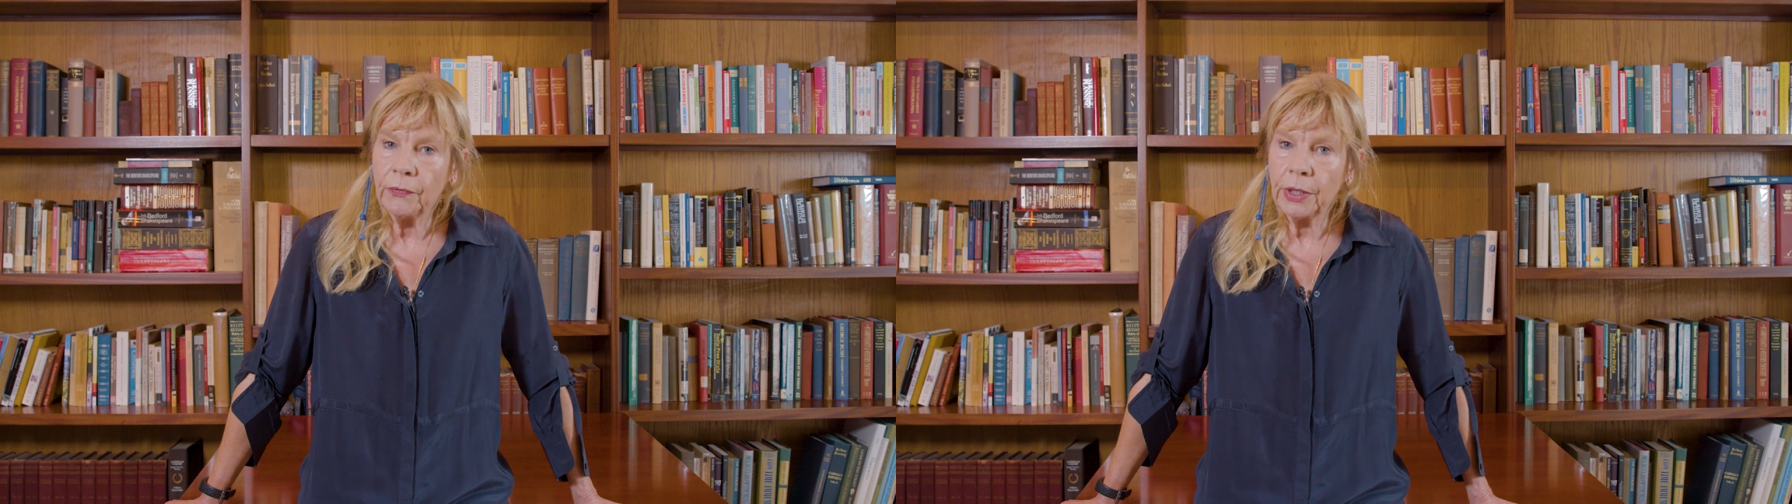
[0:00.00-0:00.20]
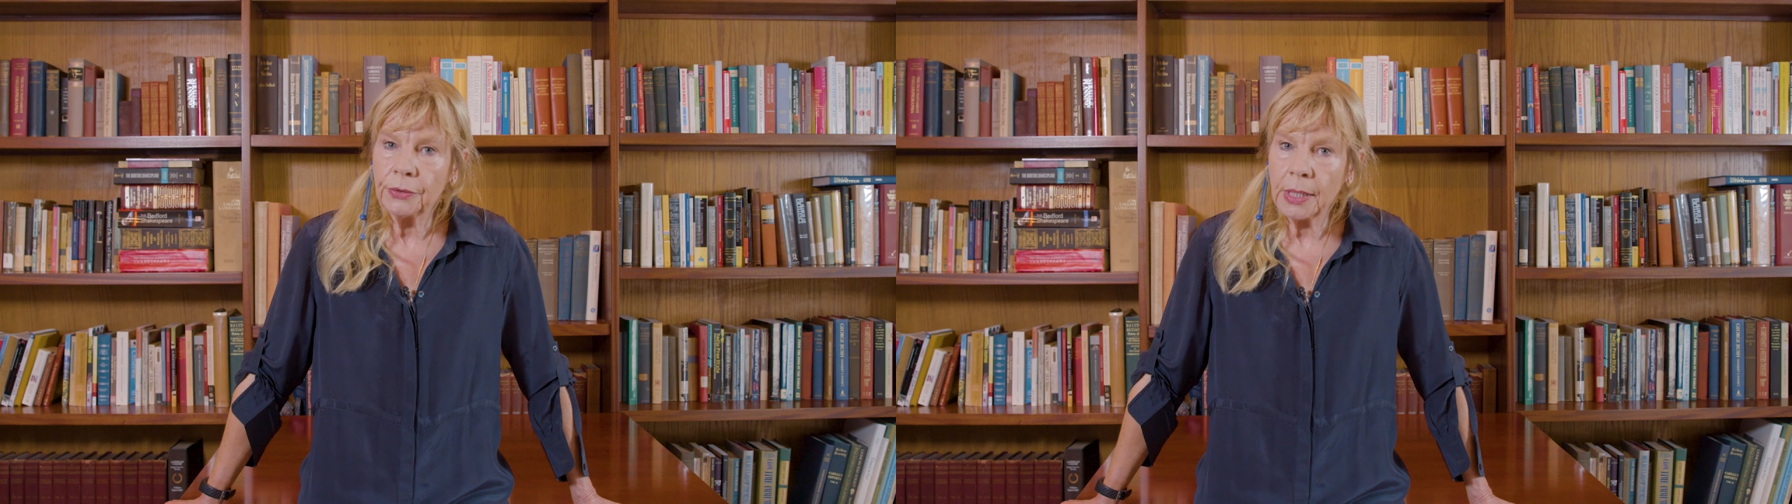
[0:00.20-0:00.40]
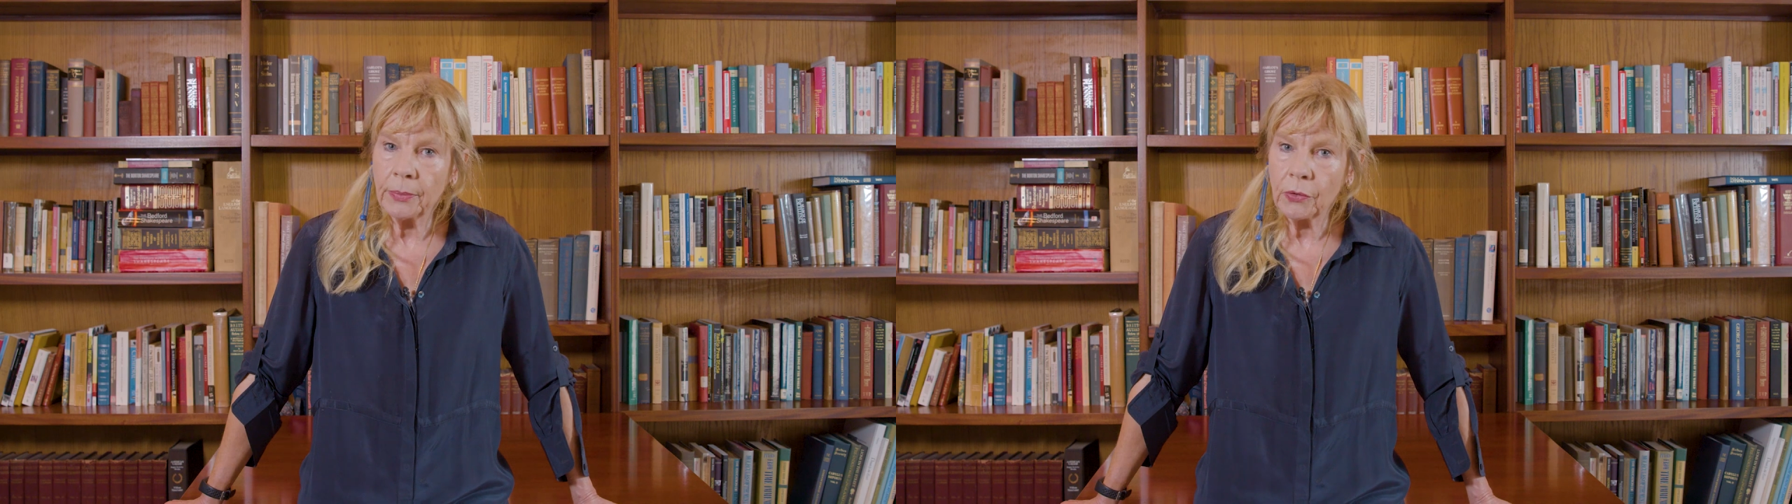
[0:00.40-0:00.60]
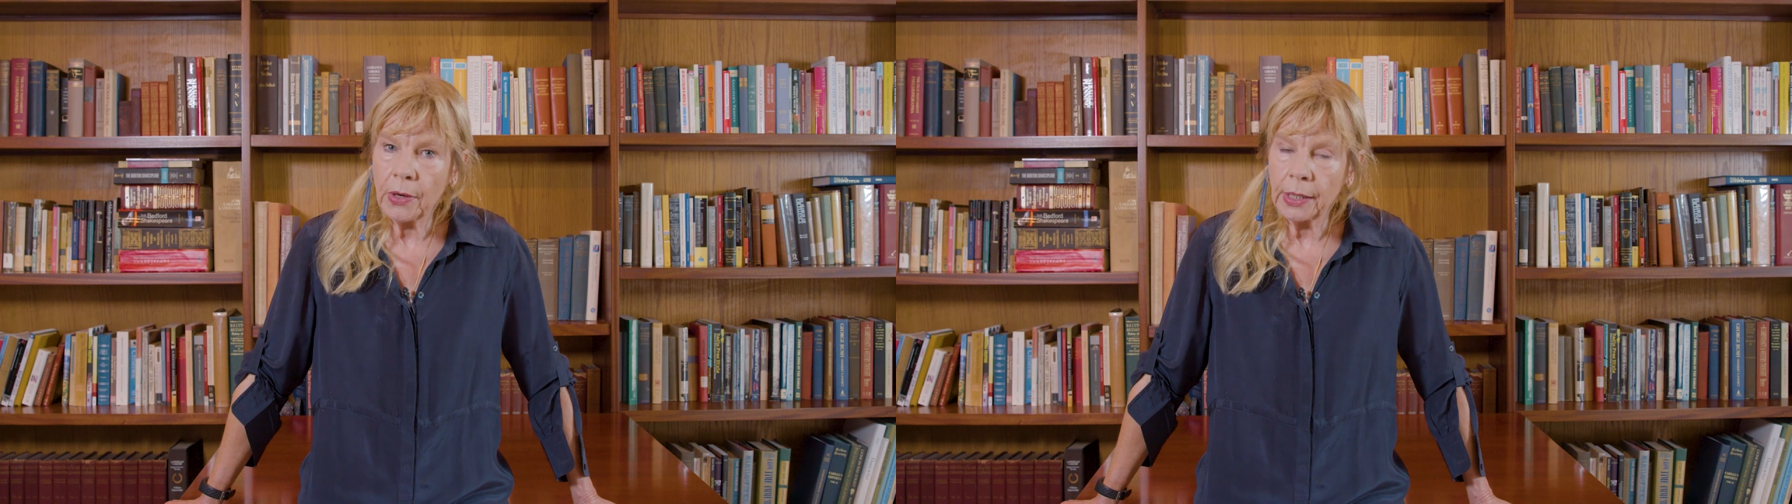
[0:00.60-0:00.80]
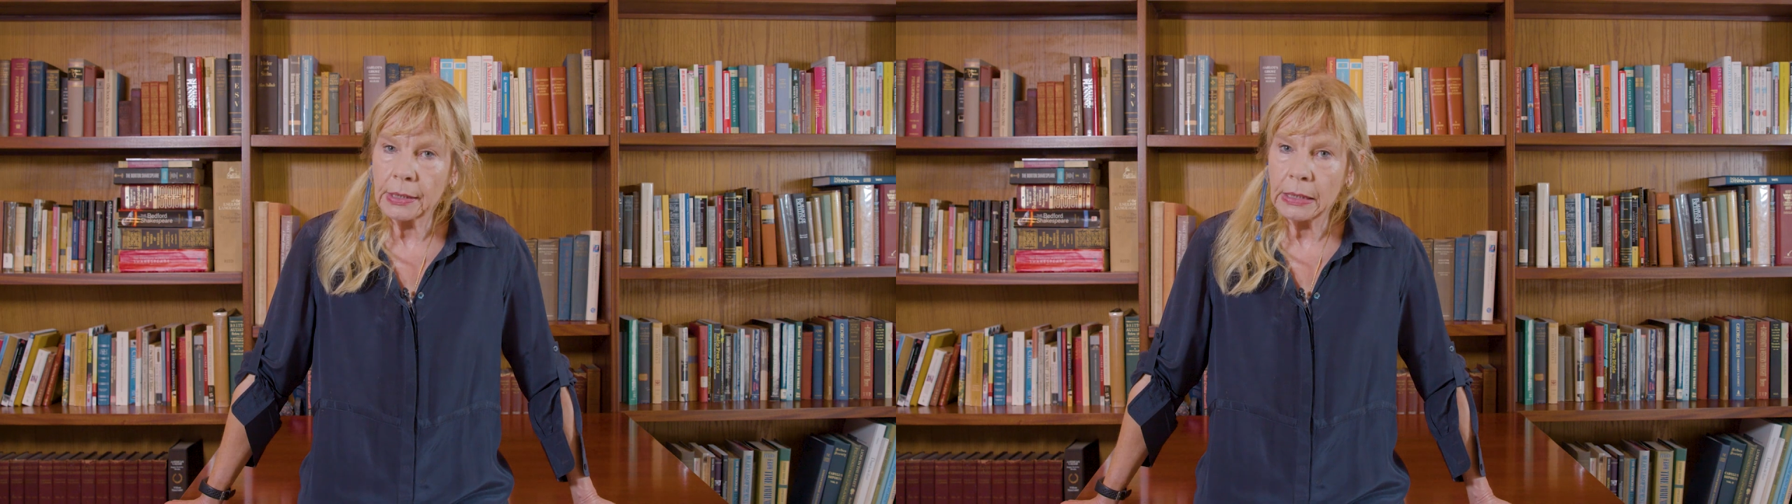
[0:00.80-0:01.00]
fair
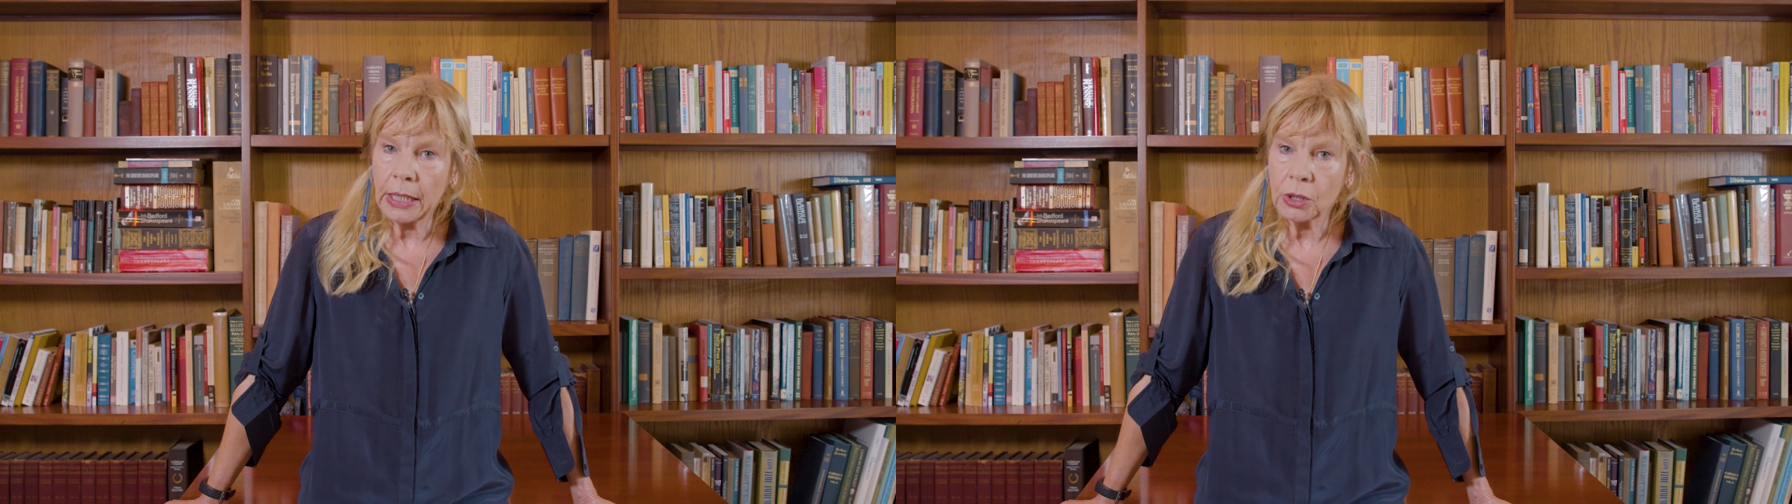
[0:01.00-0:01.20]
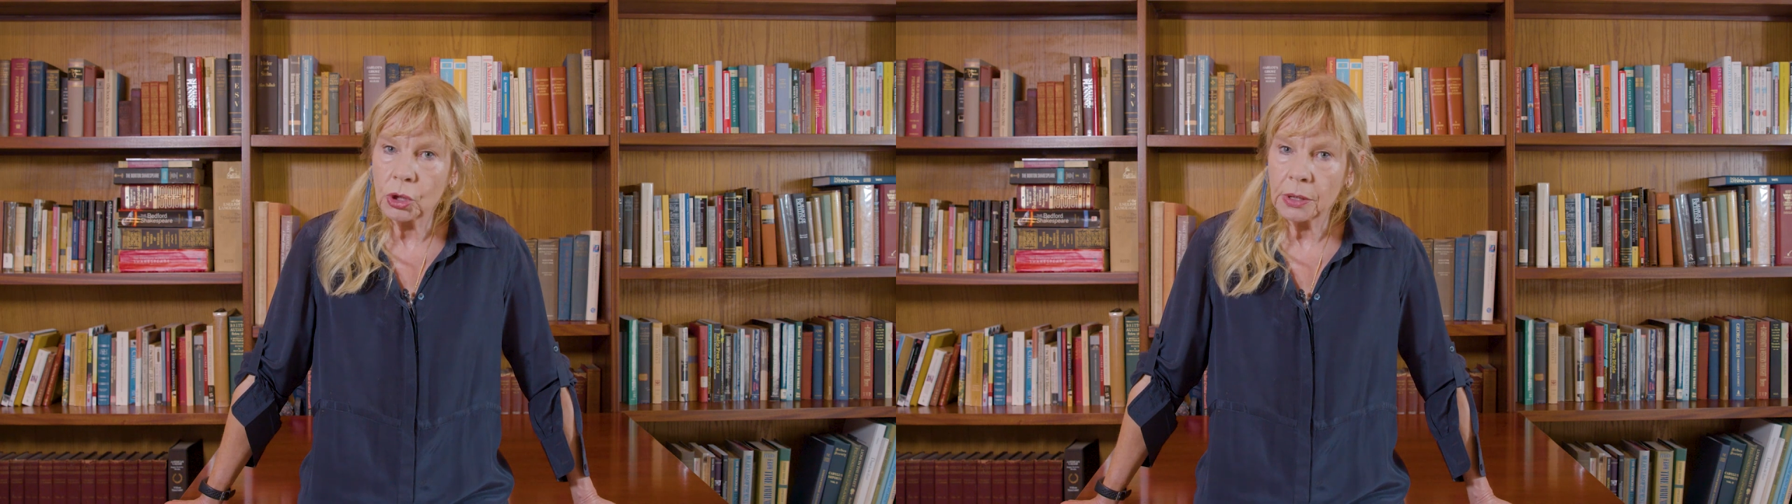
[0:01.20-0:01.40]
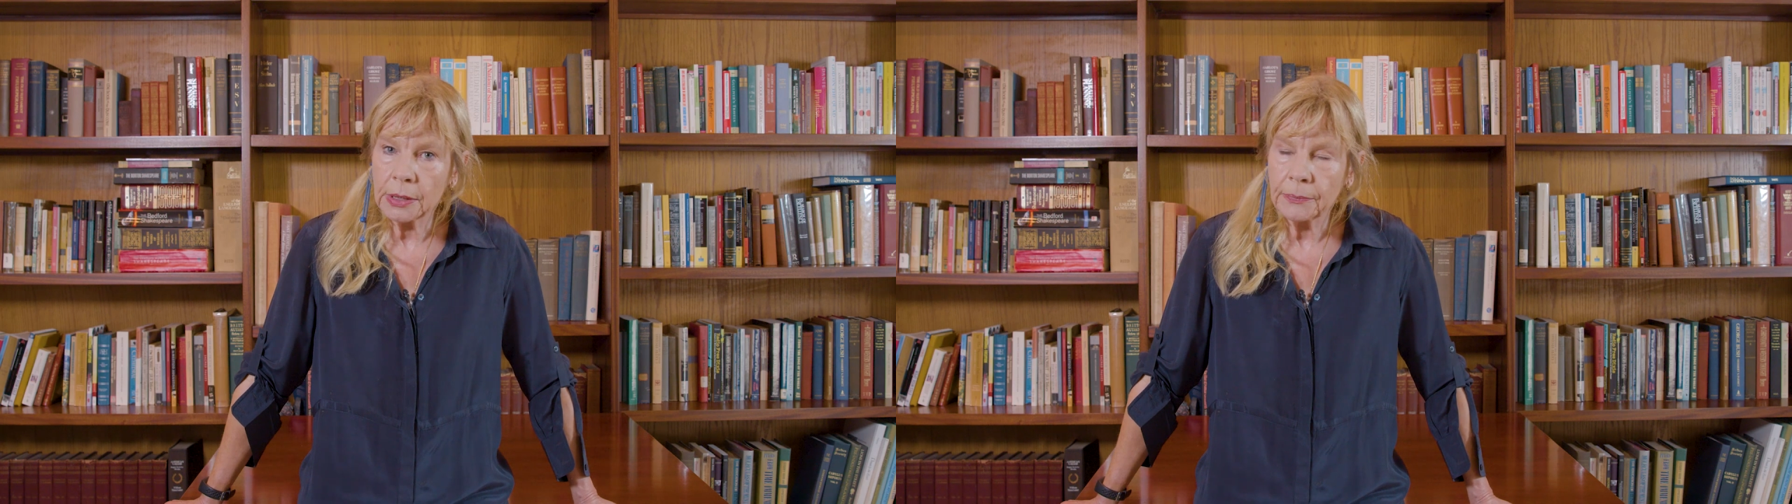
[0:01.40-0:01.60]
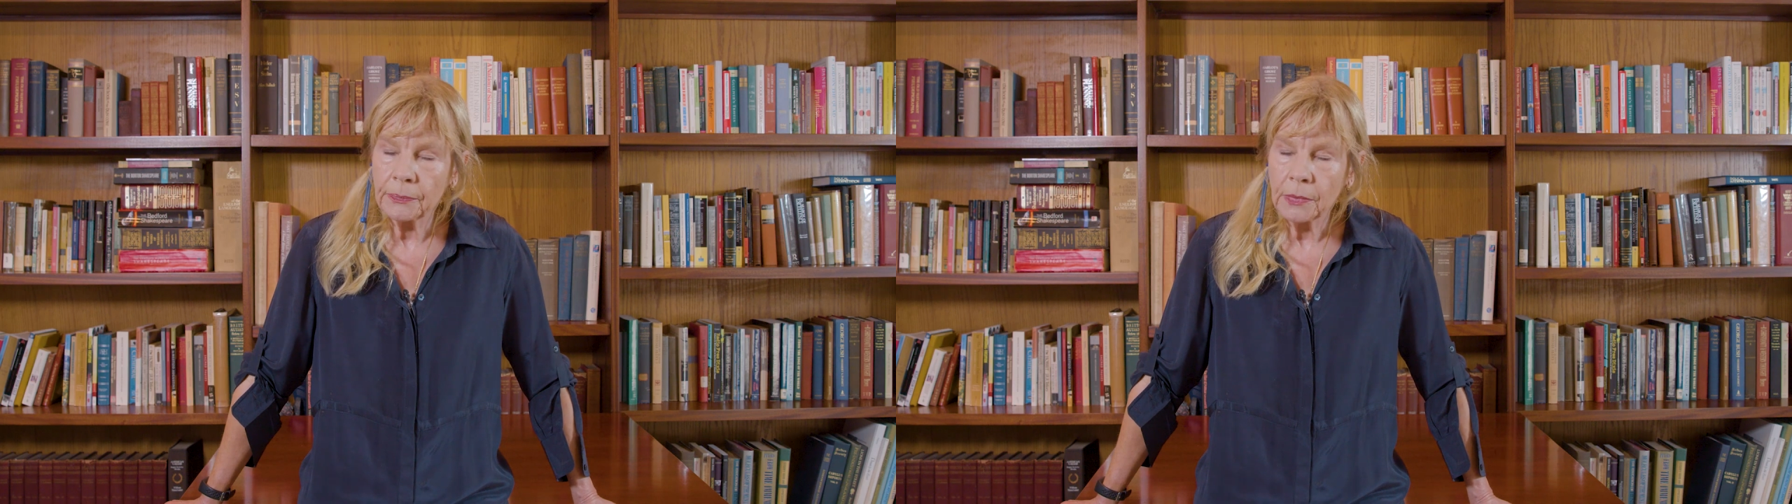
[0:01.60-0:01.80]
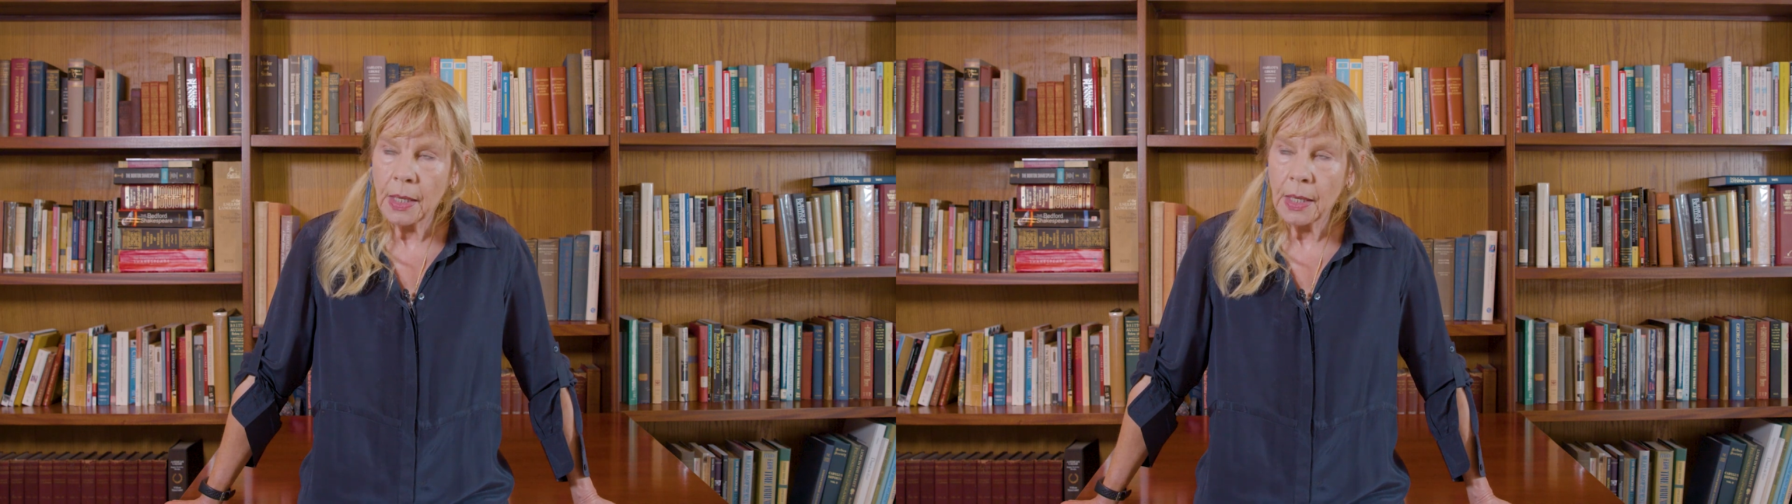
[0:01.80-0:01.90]
democratic elections?